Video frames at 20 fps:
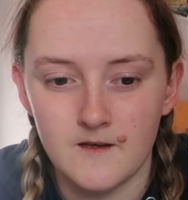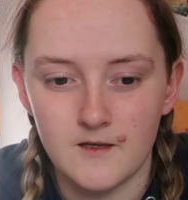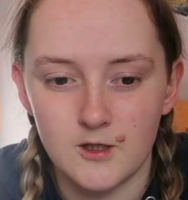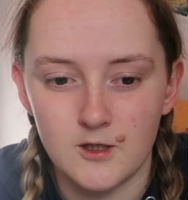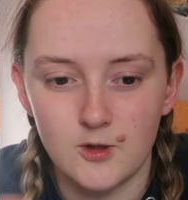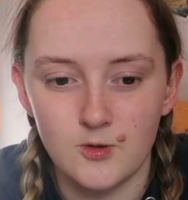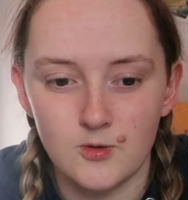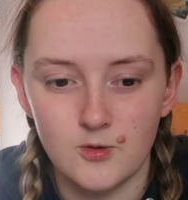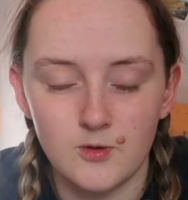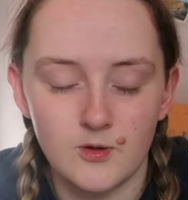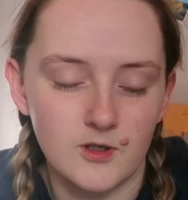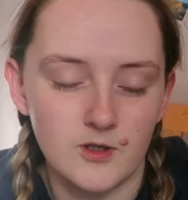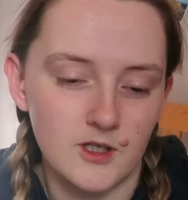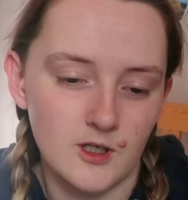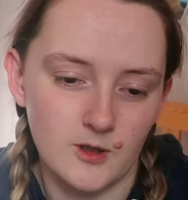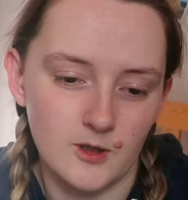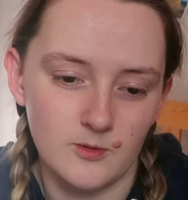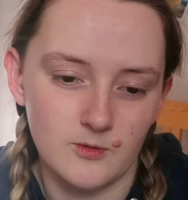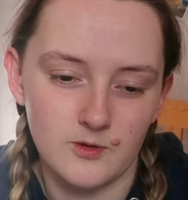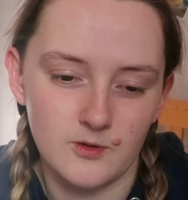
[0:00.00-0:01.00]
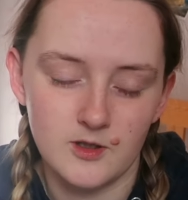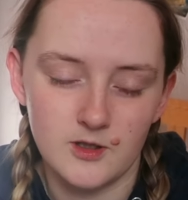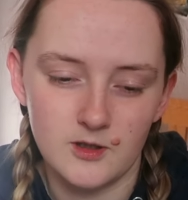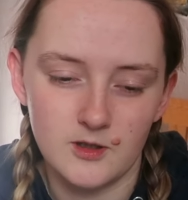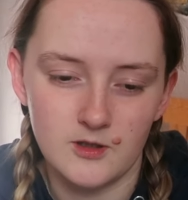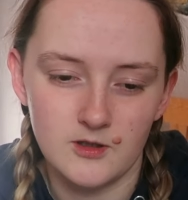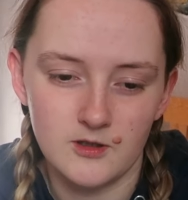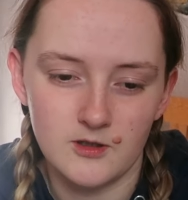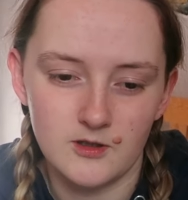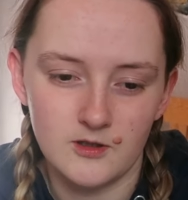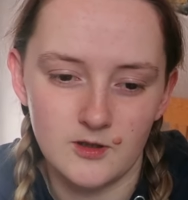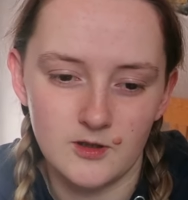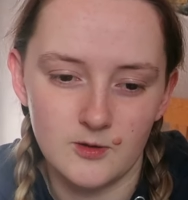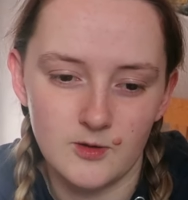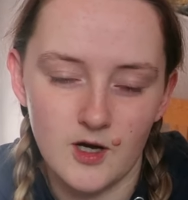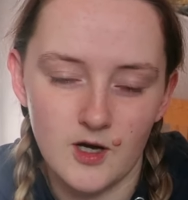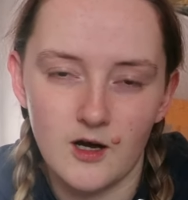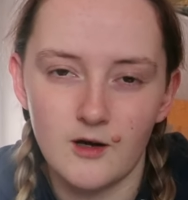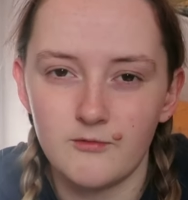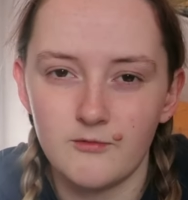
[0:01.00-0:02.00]
you you know, you
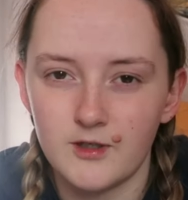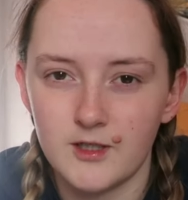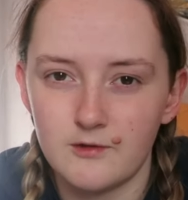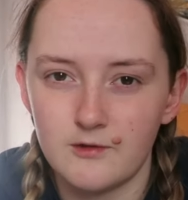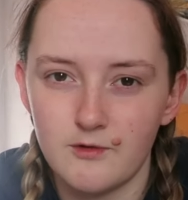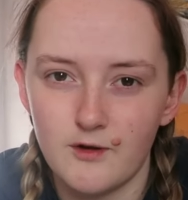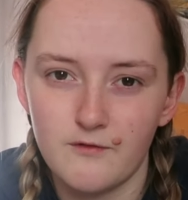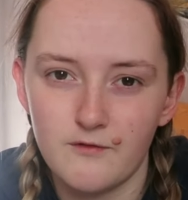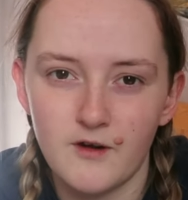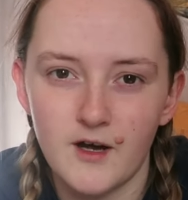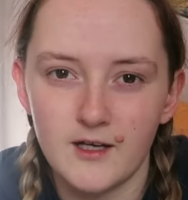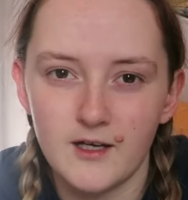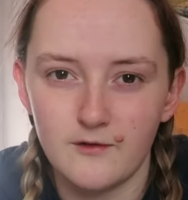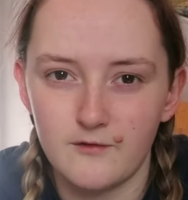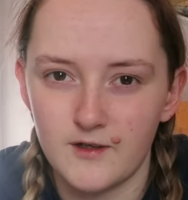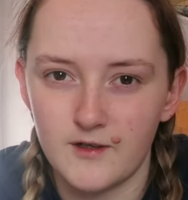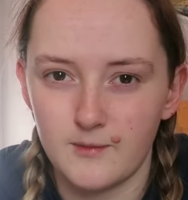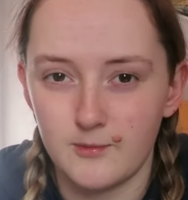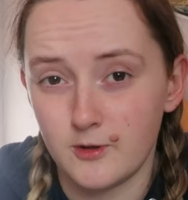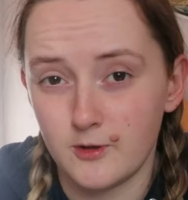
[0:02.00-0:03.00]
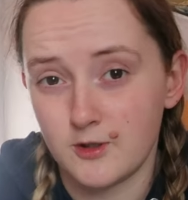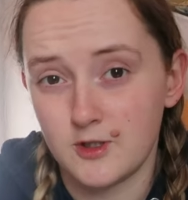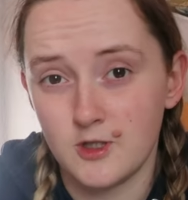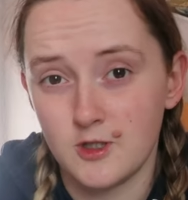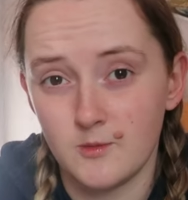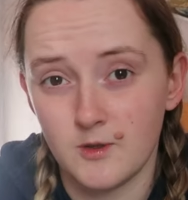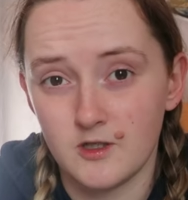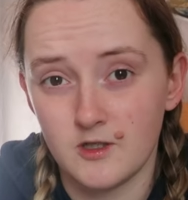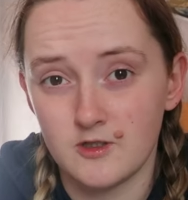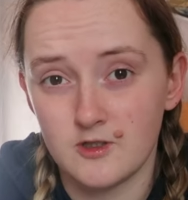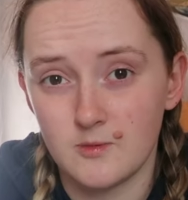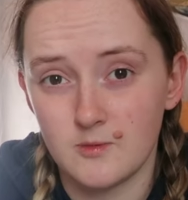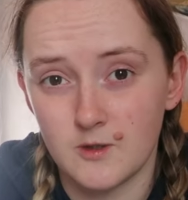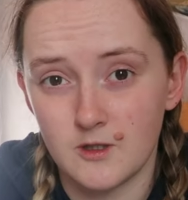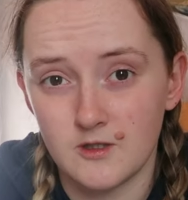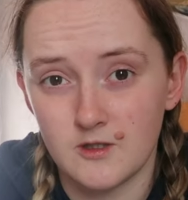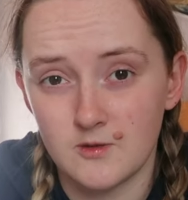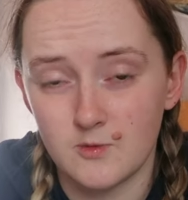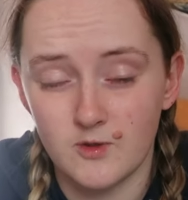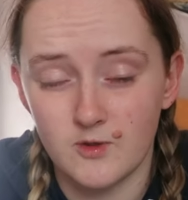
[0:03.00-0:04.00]
can't really refine a flip book too much,
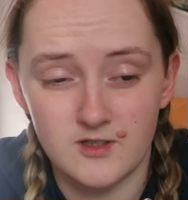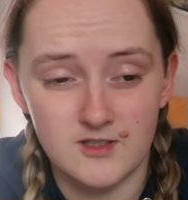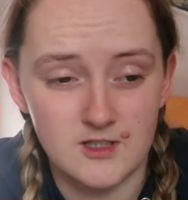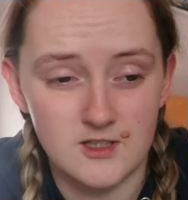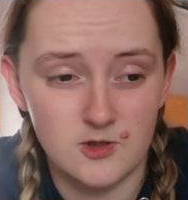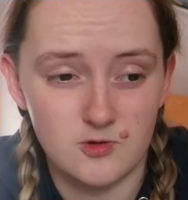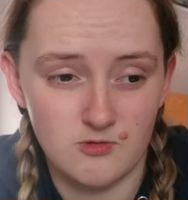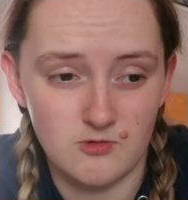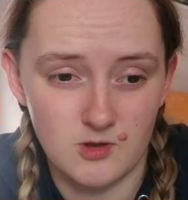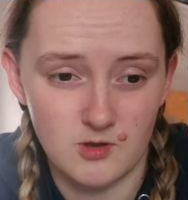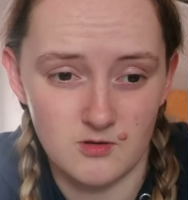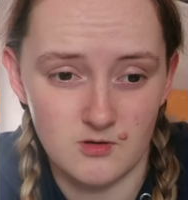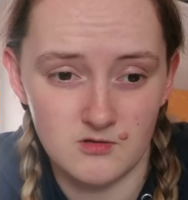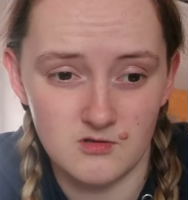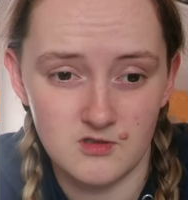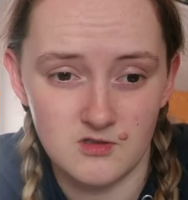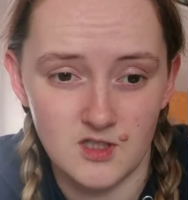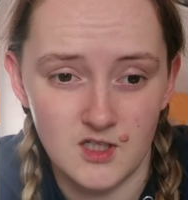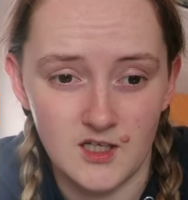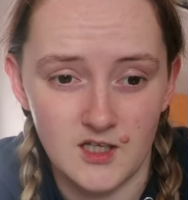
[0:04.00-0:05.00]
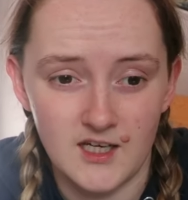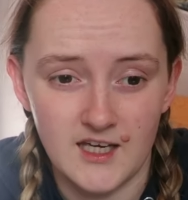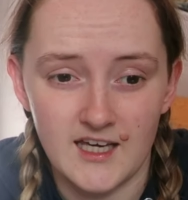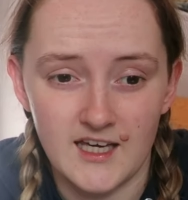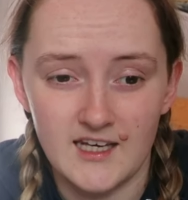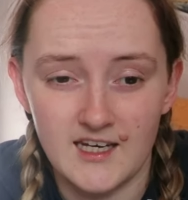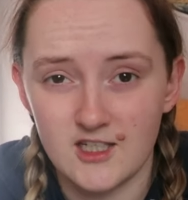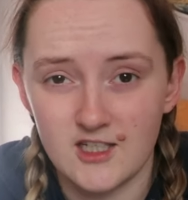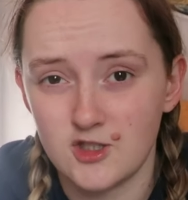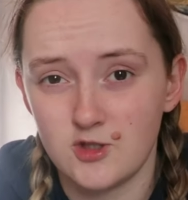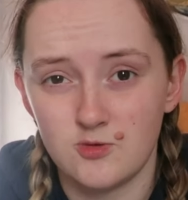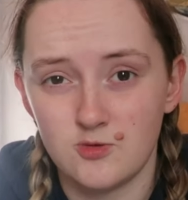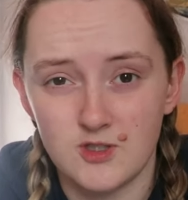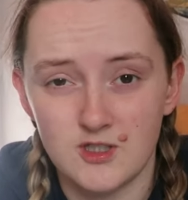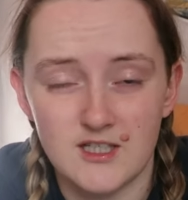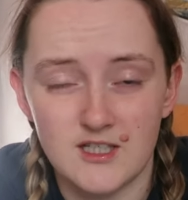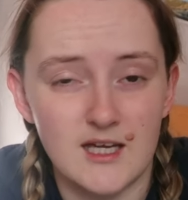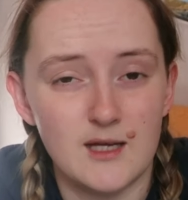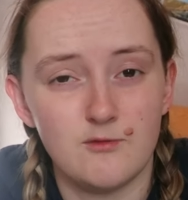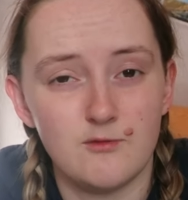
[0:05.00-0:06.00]
because once it's drawn, unless you
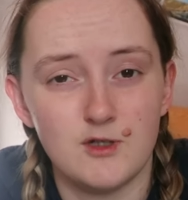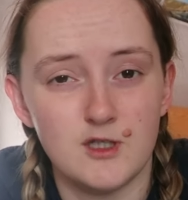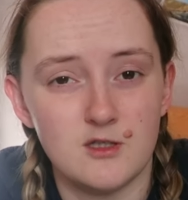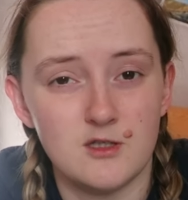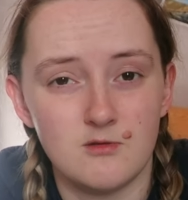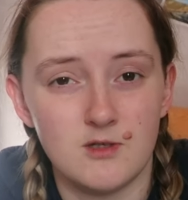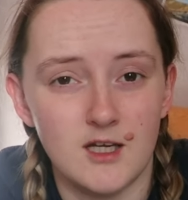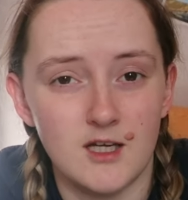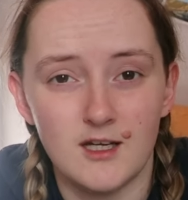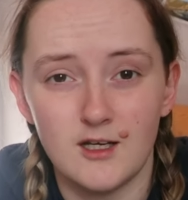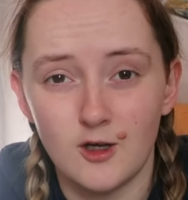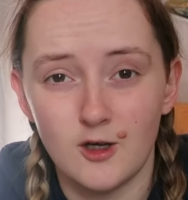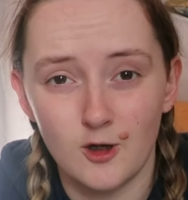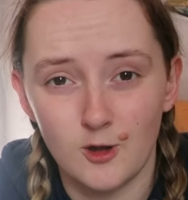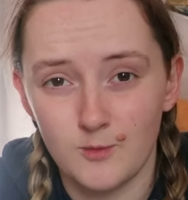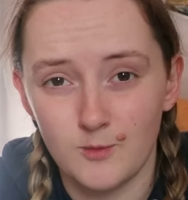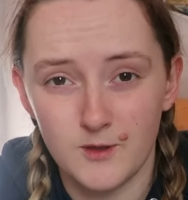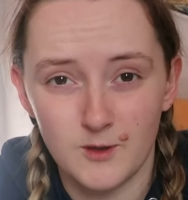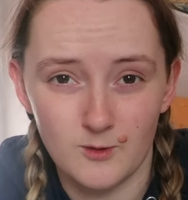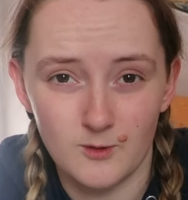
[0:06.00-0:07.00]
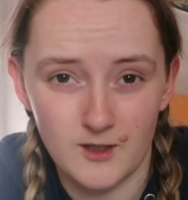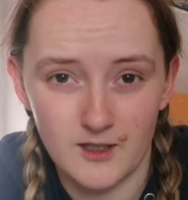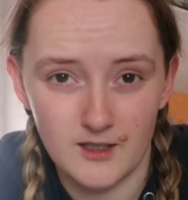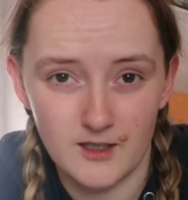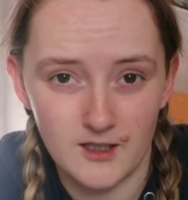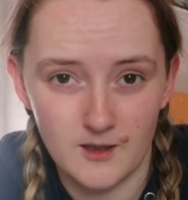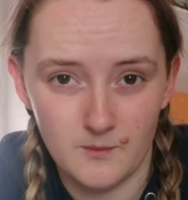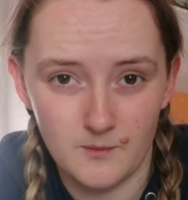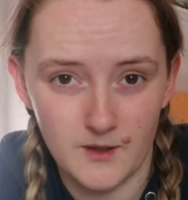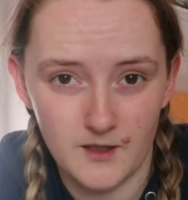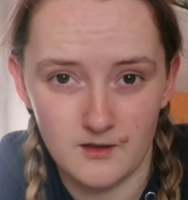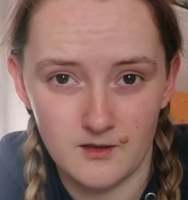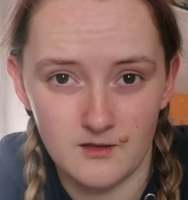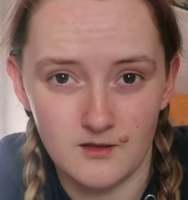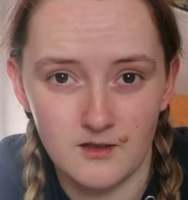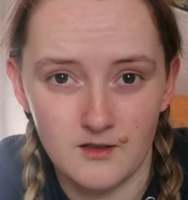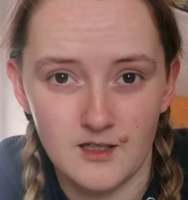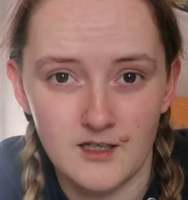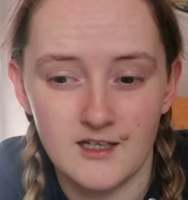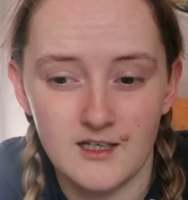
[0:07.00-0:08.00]
just keep redoing it and hoping you're going to get better,
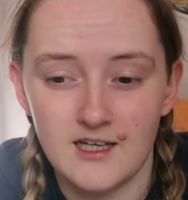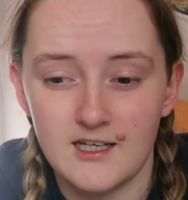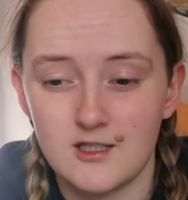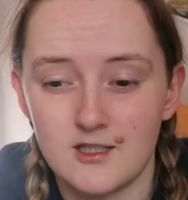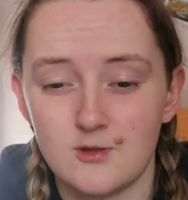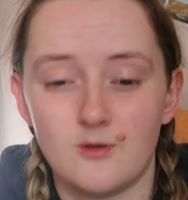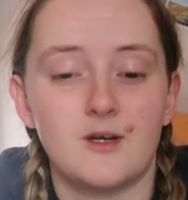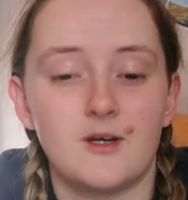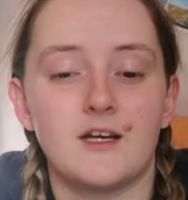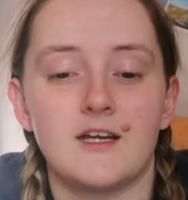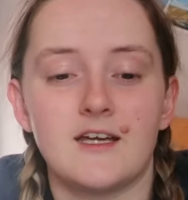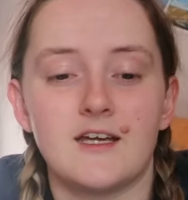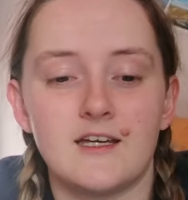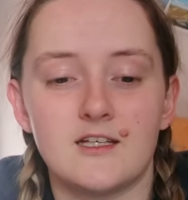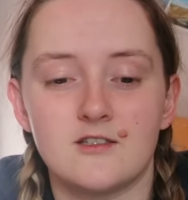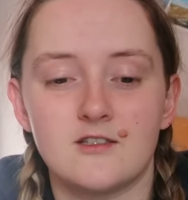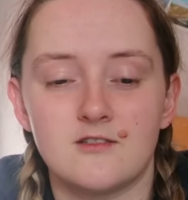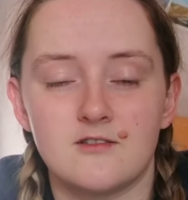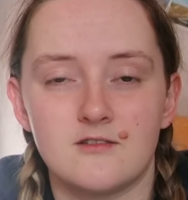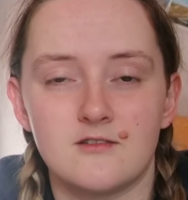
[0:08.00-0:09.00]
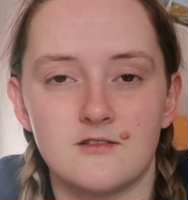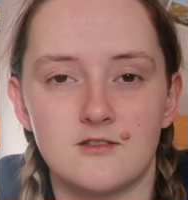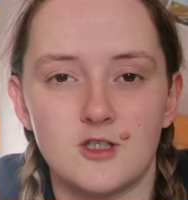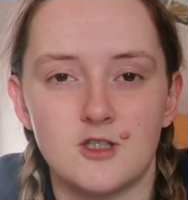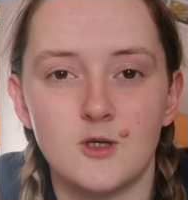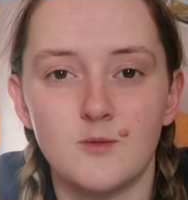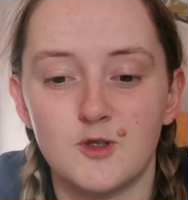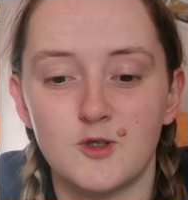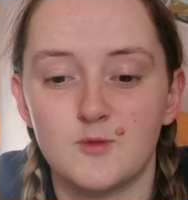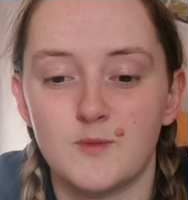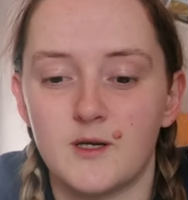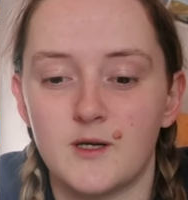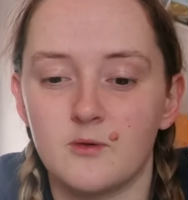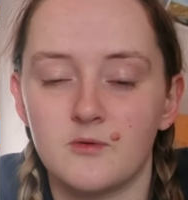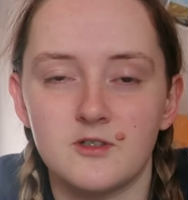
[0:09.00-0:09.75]
it's not going to get too much better.